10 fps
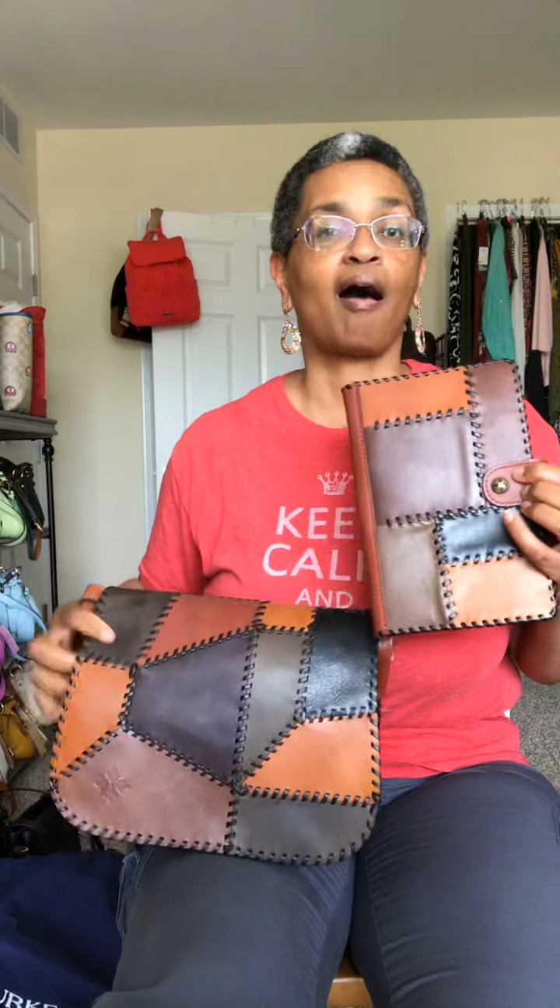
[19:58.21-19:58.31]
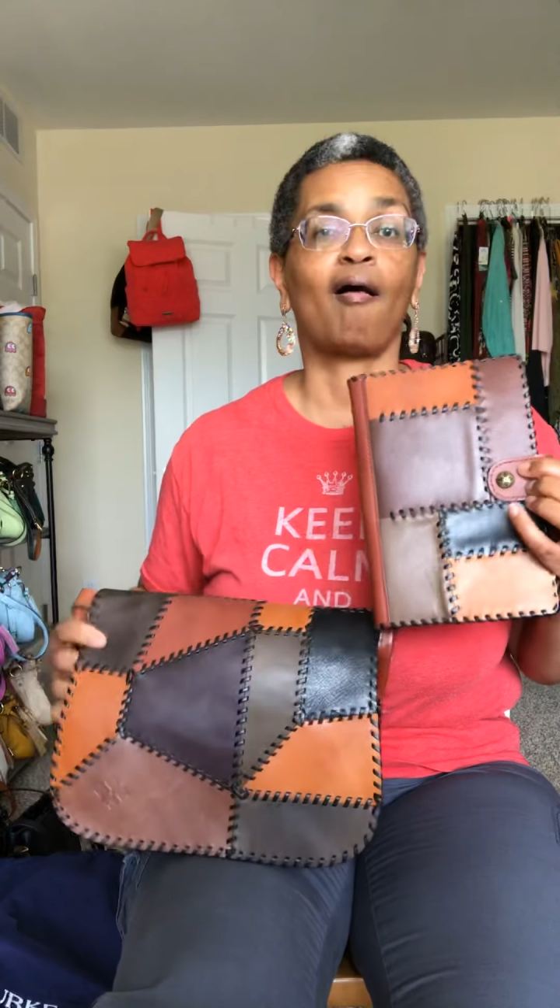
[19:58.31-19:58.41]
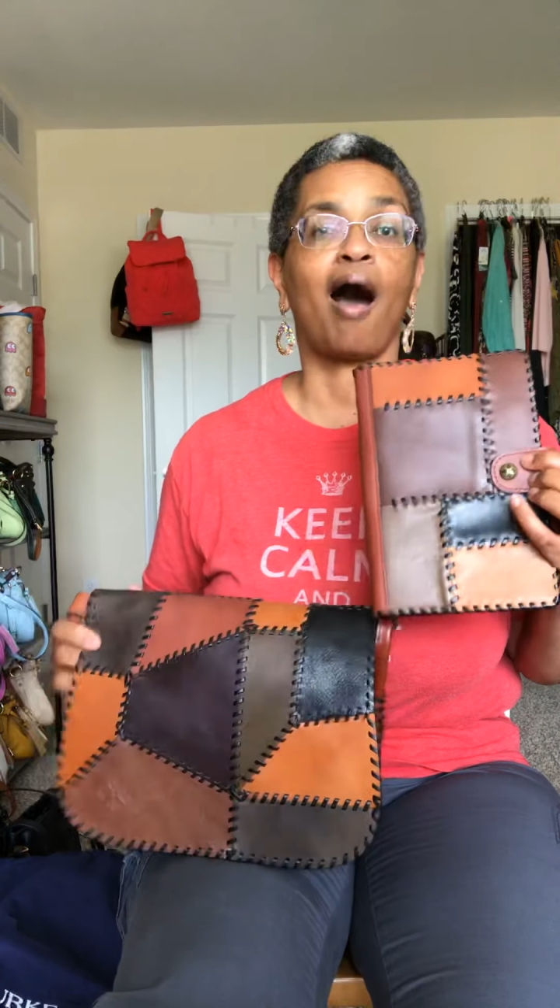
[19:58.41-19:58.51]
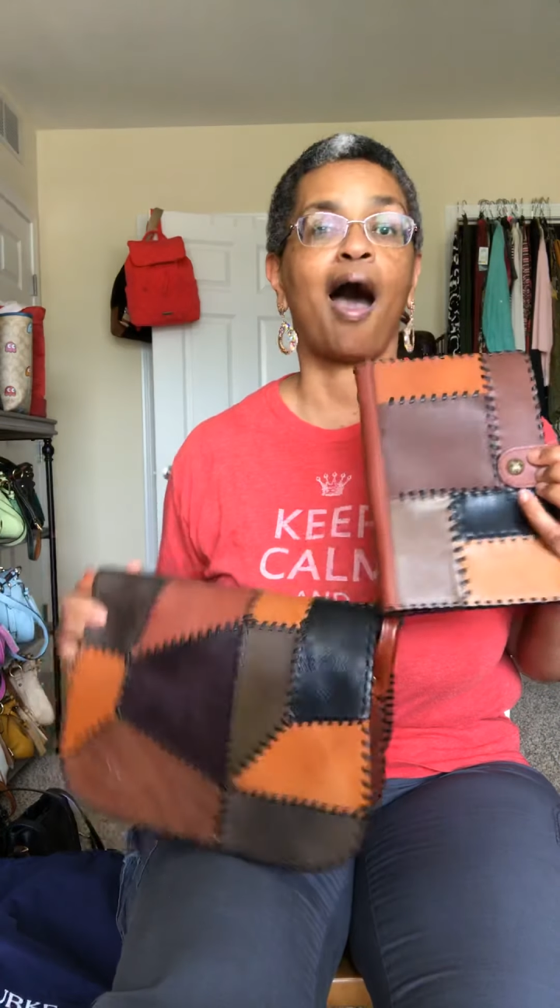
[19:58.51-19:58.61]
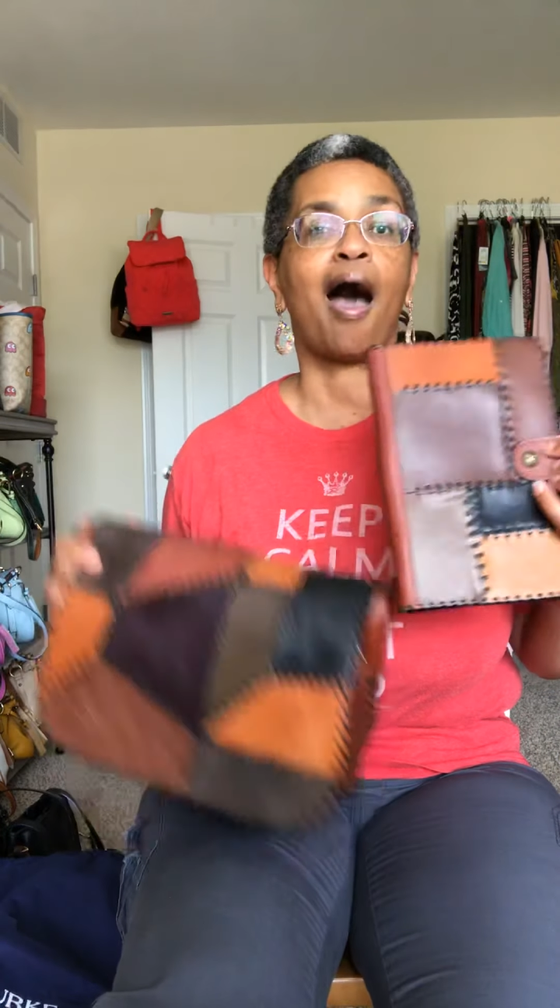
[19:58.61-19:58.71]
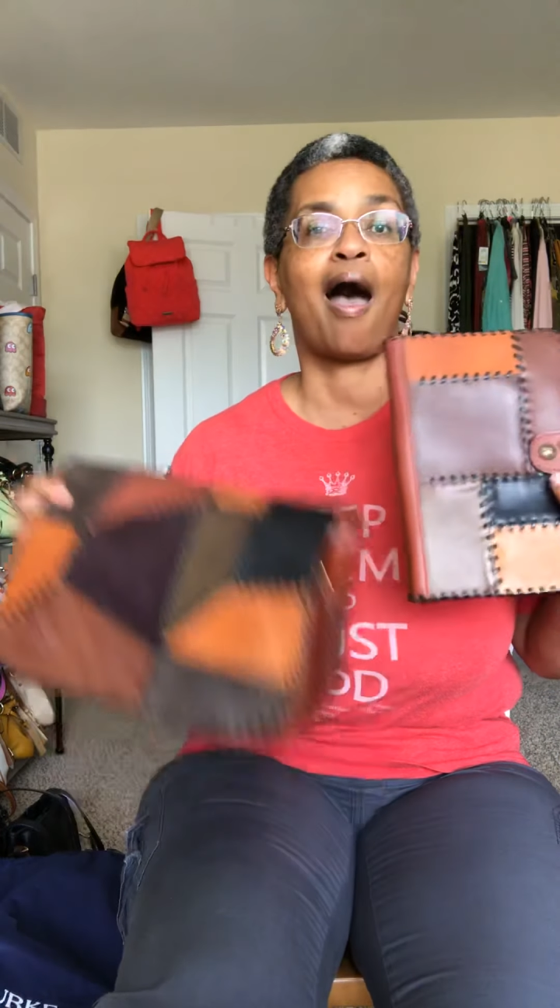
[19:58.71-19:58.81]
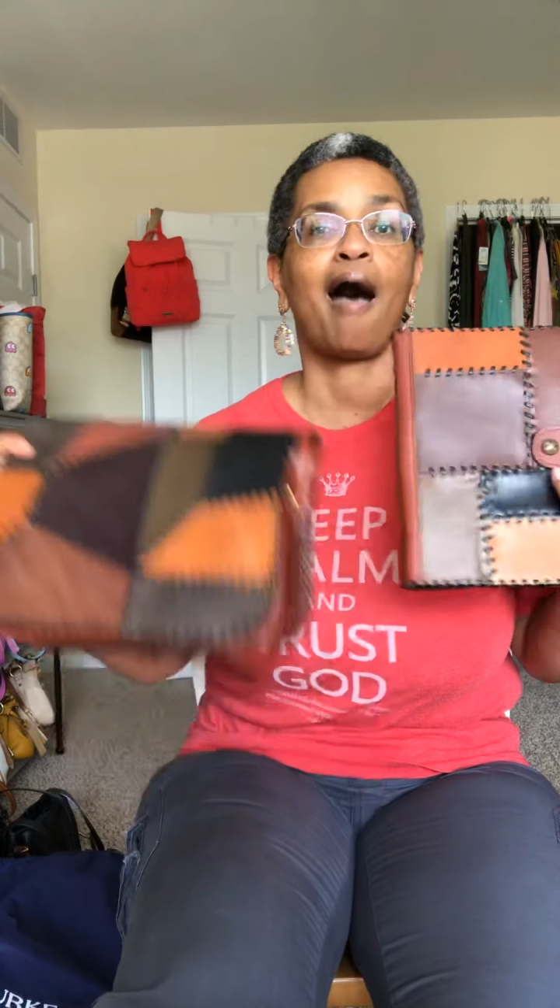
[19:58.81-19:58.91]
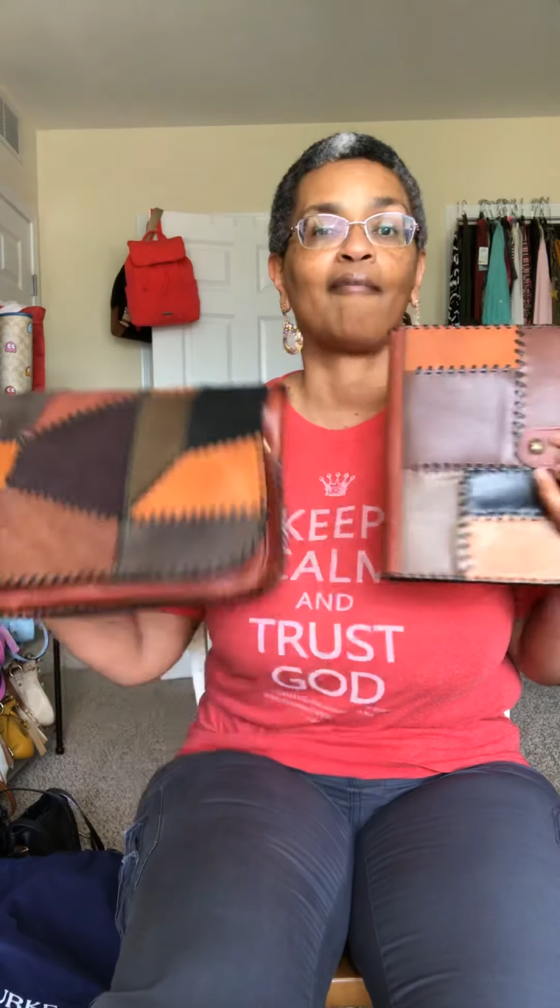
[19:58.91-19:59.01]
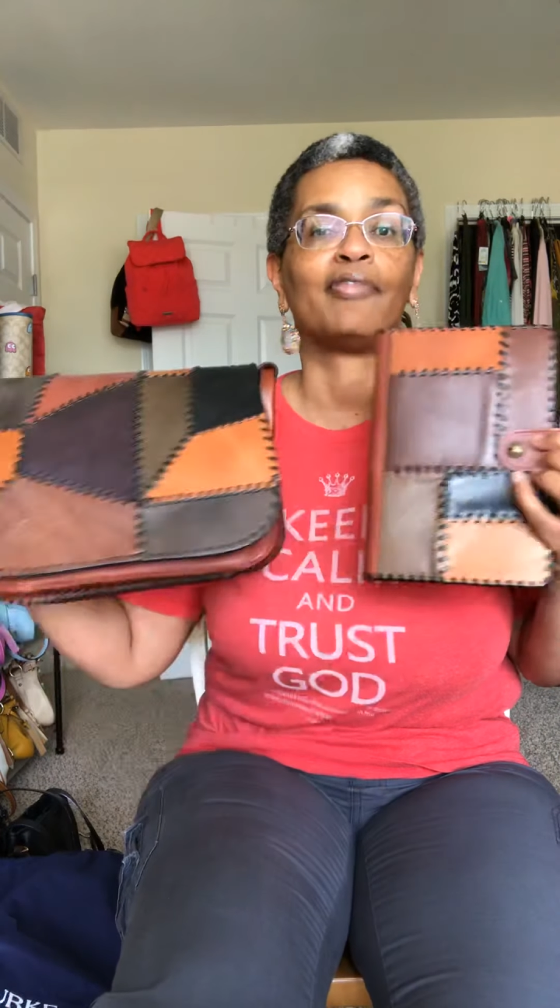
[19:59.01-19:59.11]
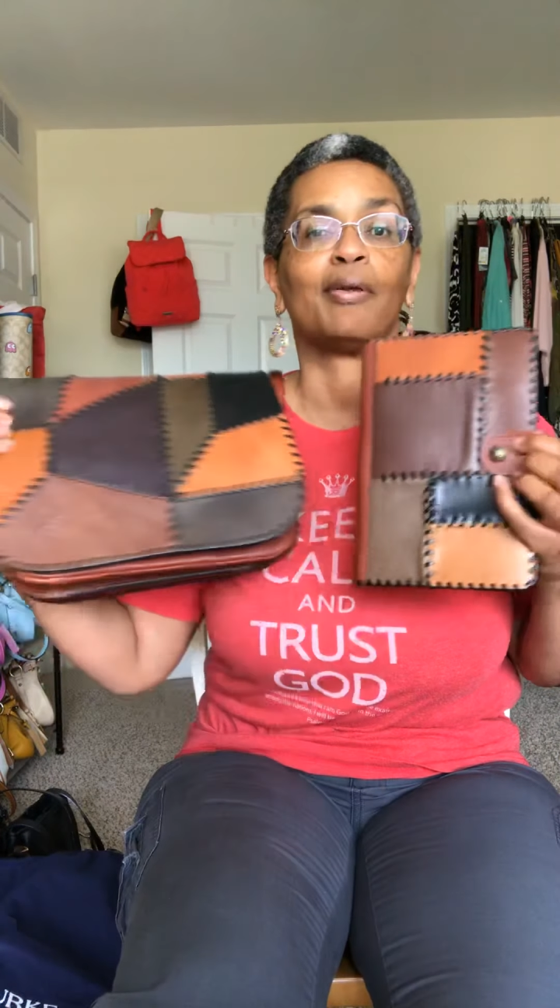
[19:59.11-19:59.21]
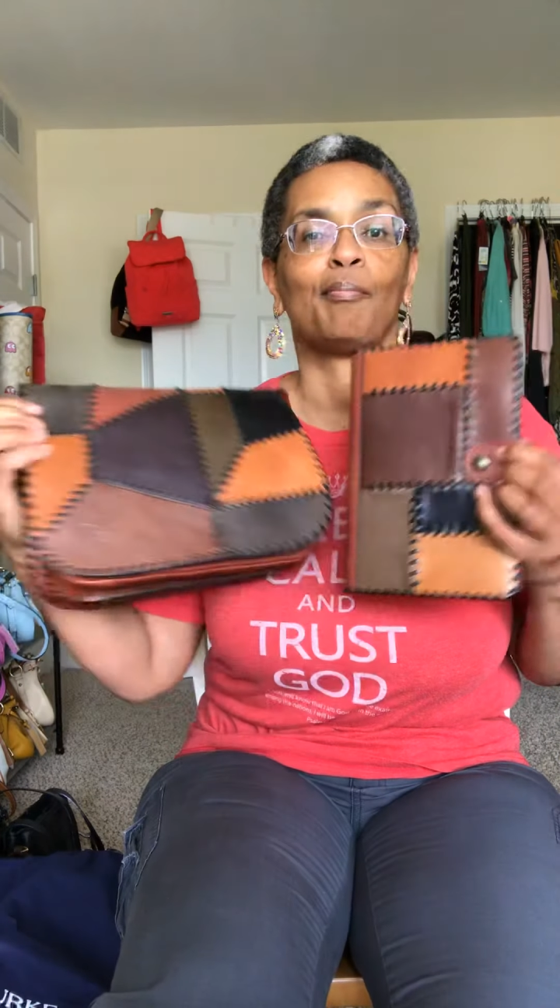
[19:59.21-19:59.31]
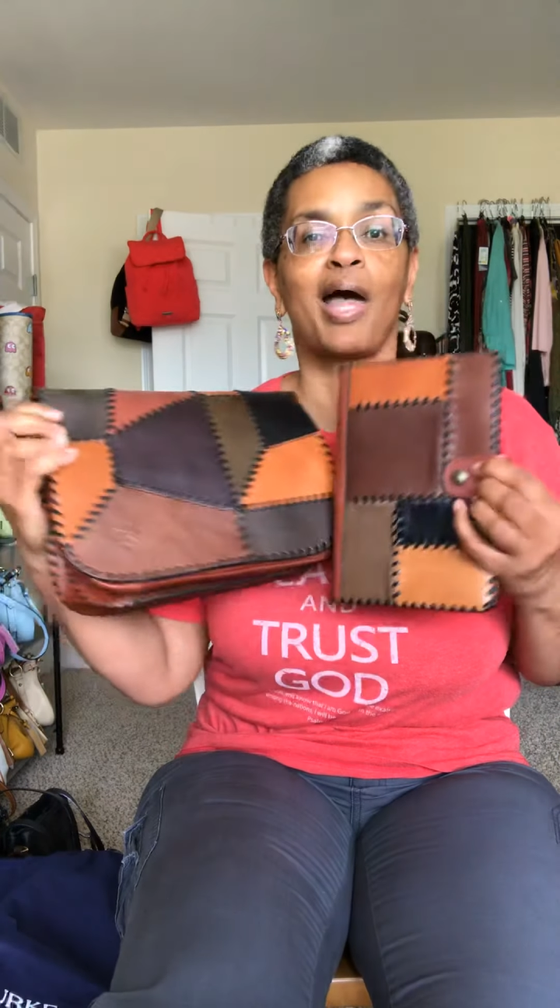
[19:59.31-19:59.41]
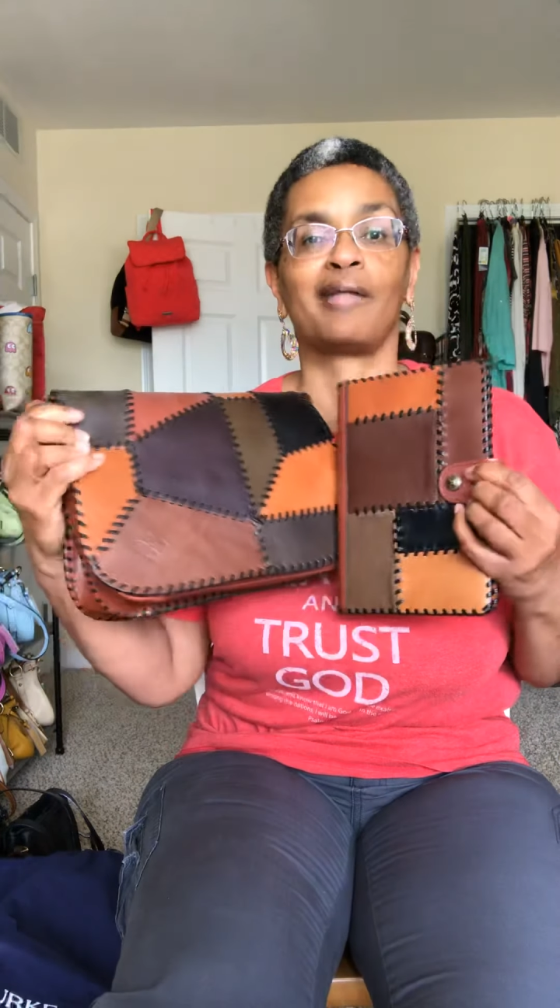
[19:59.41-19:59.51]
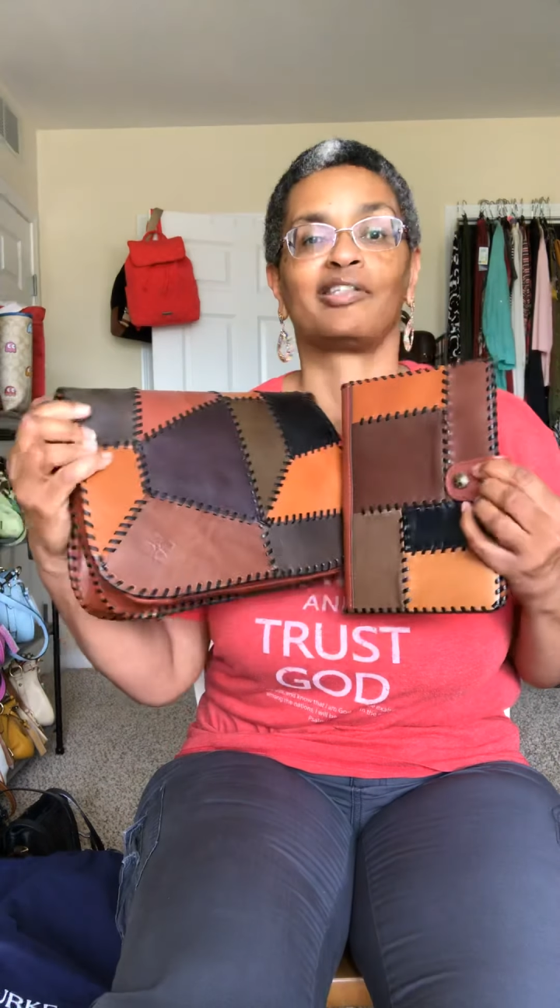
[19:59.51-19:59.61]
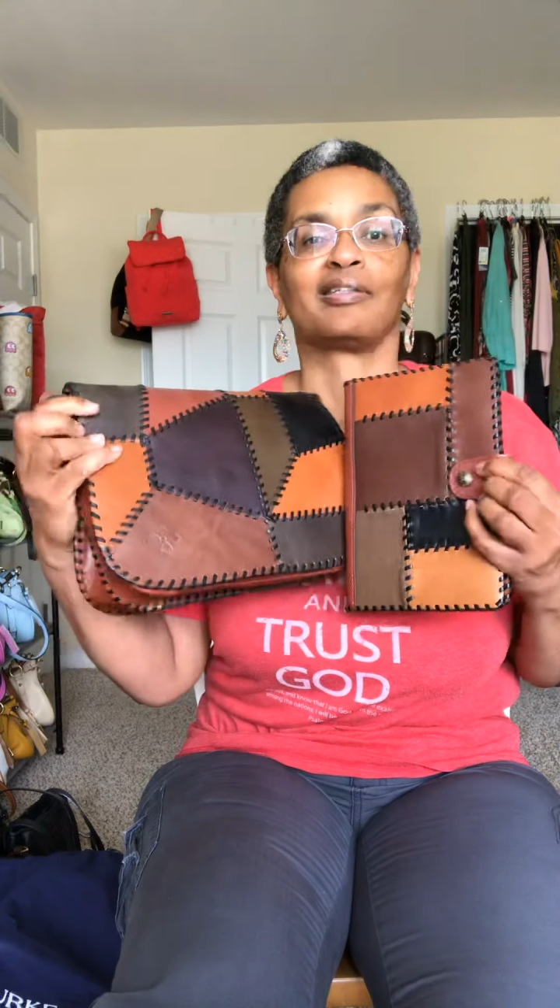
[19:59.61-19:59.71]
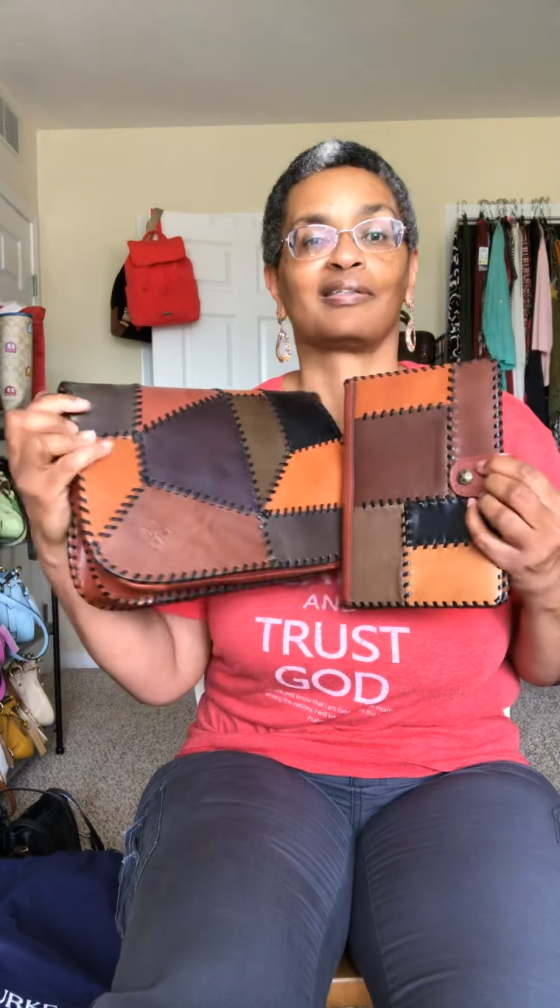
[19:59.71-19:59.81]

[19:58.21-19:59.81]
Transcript: now I have the